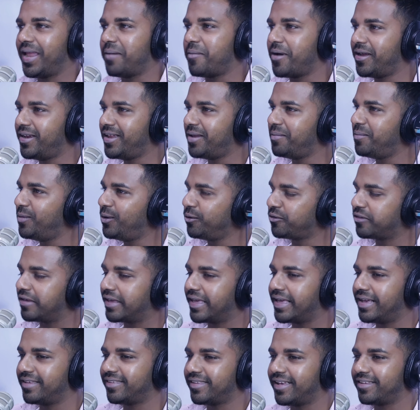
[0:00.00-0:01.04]
And I did
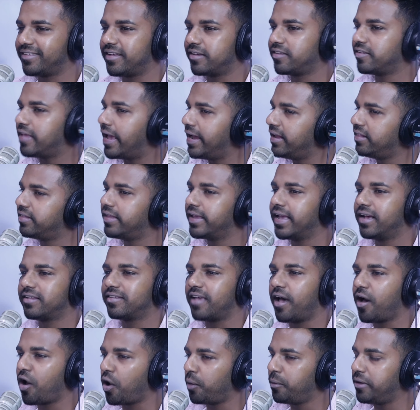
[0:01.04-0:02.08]
music as a side thing, as
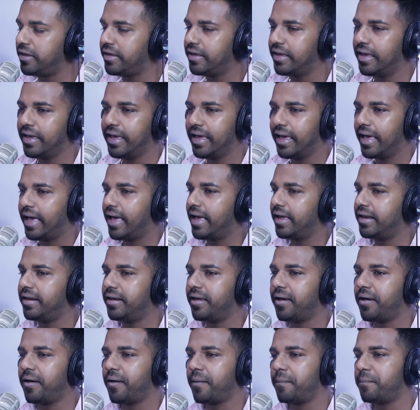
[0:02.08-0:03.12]
a hobby.
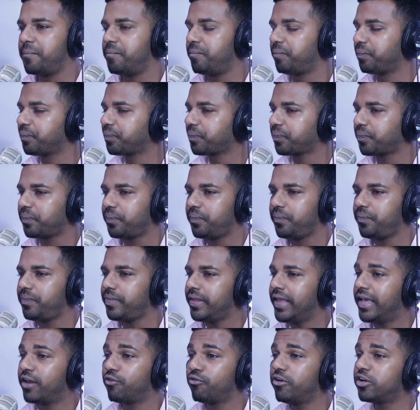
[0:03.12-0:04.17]
And
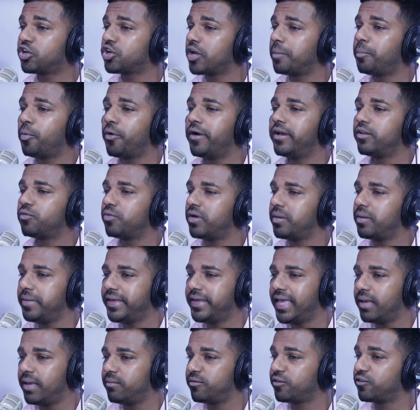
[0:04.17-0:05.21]
it reached a point where it
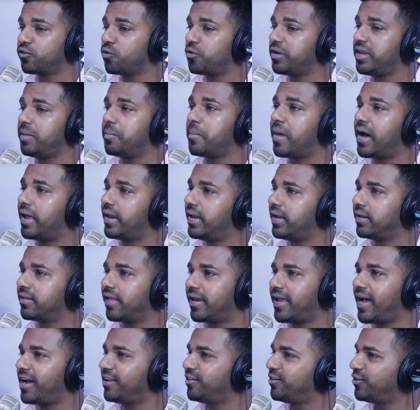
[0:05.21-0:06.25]
became so demanding
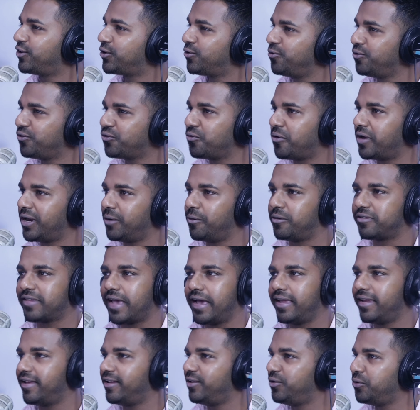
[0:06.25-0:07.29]
that I had to choose one. It was
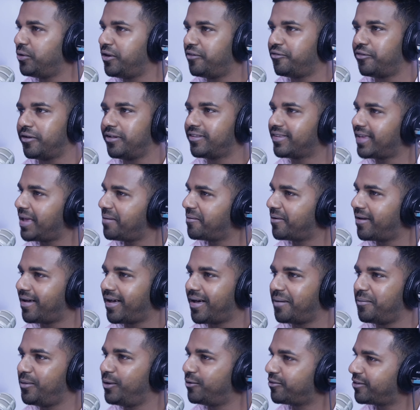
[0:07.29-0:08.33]
either do the full-time
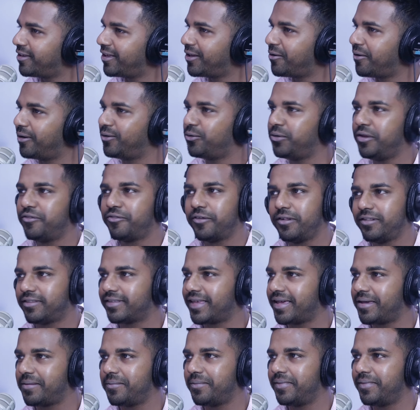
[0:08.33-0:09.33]
music or do the full-time.